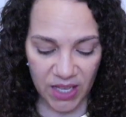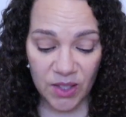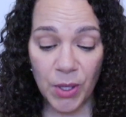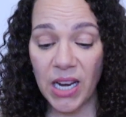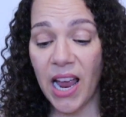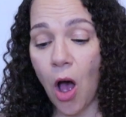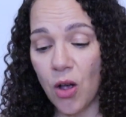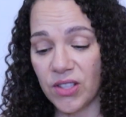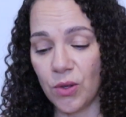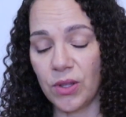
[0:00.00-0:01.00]
This one I
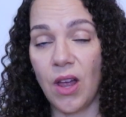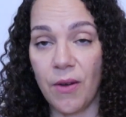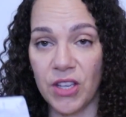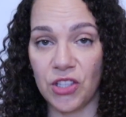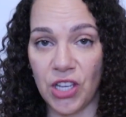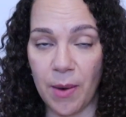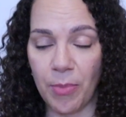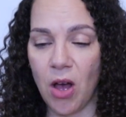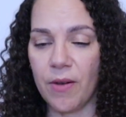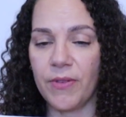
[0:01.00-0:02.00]
also love the
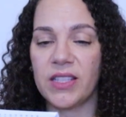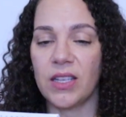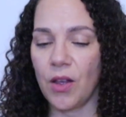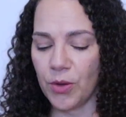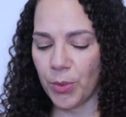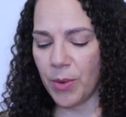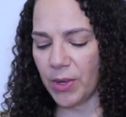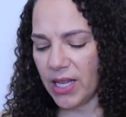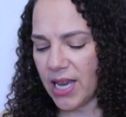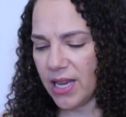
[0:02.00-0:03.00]
shape of. It's another
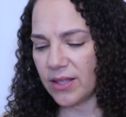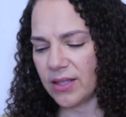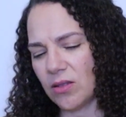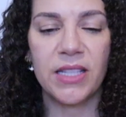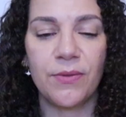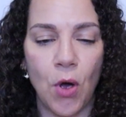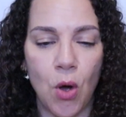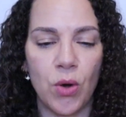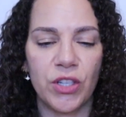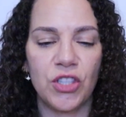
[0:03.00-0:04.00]
re-release. It's
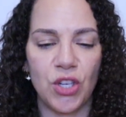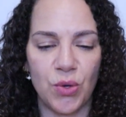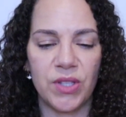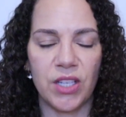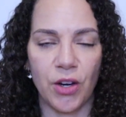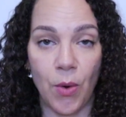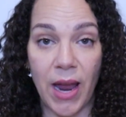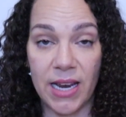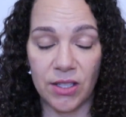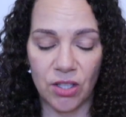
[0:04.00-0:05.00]
Vogue
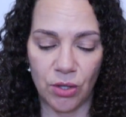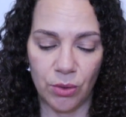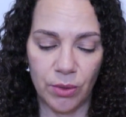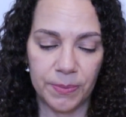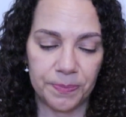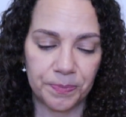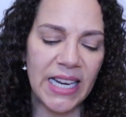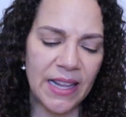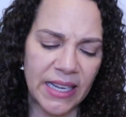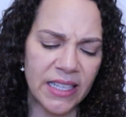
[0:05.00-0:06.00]
2082,
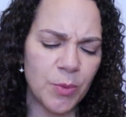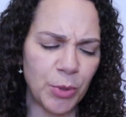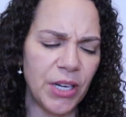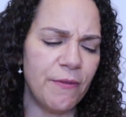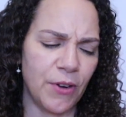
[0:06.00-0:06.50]
and I think it's pretty